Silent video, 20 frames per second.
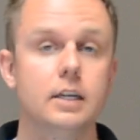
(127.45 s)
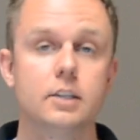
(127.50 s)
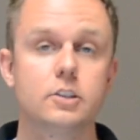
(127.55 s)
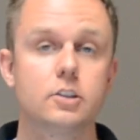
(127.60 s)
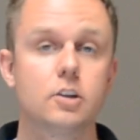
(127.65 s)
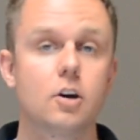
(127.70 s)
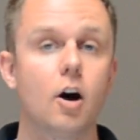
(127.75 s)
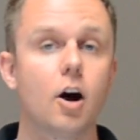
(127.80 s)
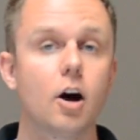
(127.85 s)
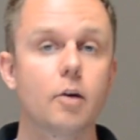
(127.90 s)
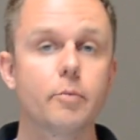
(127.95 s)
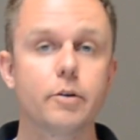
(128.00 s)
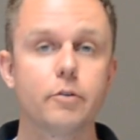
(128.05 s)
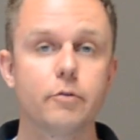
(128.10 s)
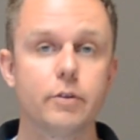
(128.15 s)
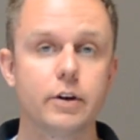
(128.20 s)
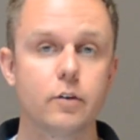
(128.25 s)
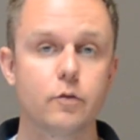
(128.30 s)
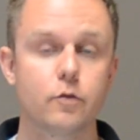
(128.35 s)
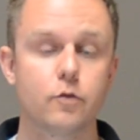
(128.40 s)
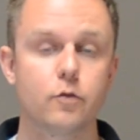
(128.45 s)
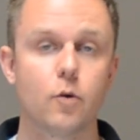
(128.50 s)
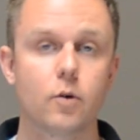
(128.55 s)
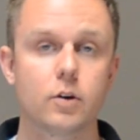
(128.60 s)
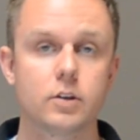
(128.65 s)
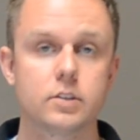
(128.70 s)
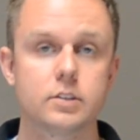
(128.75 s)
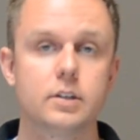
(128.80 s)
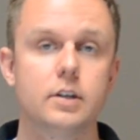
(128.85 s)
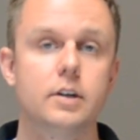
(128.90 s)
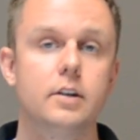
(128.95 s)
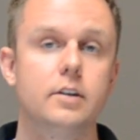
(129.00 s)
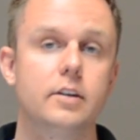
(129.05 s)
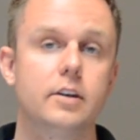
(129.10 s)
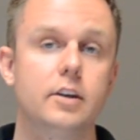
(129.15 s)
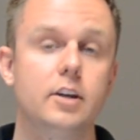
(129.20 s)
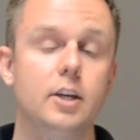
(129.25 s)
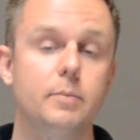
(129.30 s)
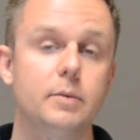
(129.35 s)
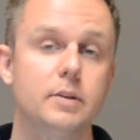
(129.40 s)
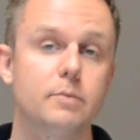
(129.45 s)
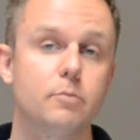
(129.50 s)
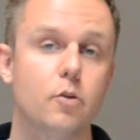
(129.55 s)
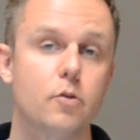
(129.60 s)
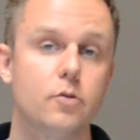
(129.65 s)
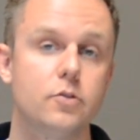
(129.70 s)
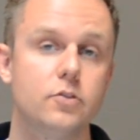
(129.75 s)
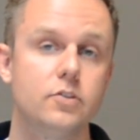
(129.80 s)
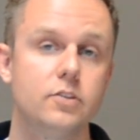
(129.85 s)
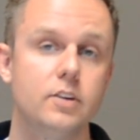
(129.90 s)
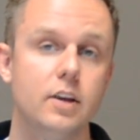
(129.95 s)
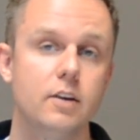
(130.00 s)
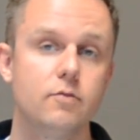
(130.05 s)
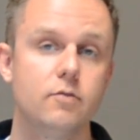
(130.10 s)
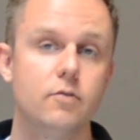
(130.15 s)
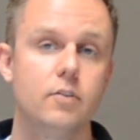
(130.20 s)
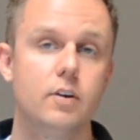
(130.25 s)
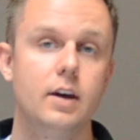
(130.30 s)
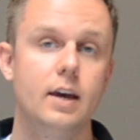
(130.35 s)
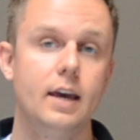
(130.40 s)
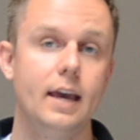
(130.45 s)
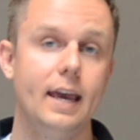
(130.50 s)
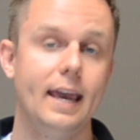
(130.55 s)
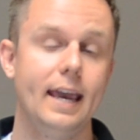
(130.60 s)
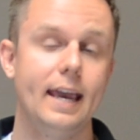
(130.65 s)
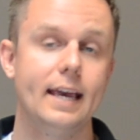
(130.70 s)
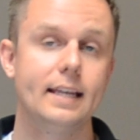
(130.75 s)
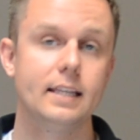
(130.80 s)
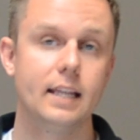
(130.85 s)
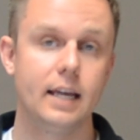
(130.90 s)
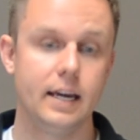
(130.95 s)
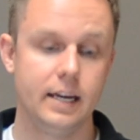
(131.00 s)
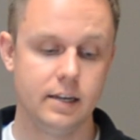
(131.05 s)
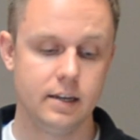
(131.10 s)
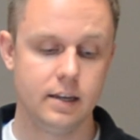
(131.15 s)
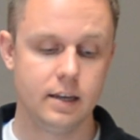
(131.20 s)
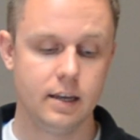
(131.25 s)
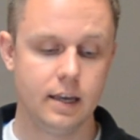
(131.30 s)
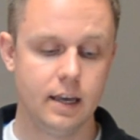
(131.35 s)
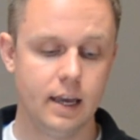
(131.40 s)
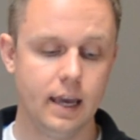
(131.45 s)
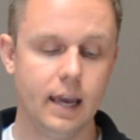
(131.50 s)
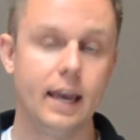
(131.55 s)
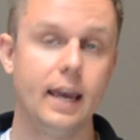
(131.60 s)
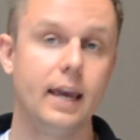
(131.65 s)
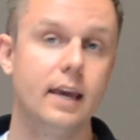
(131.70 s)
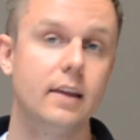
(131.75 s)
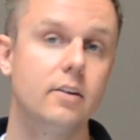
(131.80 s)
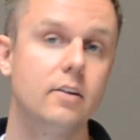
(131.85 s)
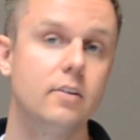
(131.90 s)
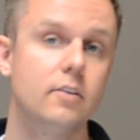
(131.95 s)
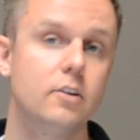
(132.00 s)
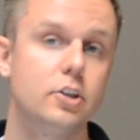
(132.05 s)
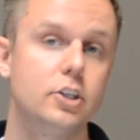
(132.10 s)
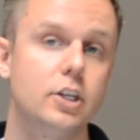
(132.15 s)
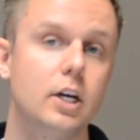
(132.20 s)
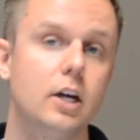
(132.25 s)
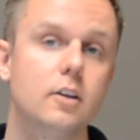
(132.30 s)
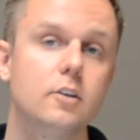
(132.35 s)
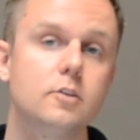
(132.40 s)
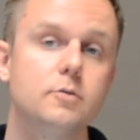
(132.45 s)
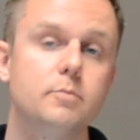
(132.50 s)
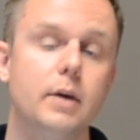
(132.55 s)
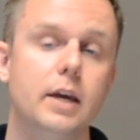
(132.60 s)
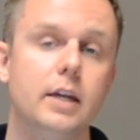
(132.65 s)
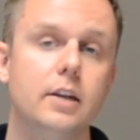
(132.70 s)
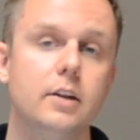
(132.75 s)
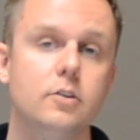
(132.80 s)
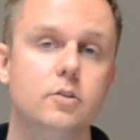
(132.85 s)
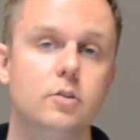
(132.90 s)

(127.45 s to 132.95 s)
It's carbon reinforced to keep it both stiff and light, and the shell is mated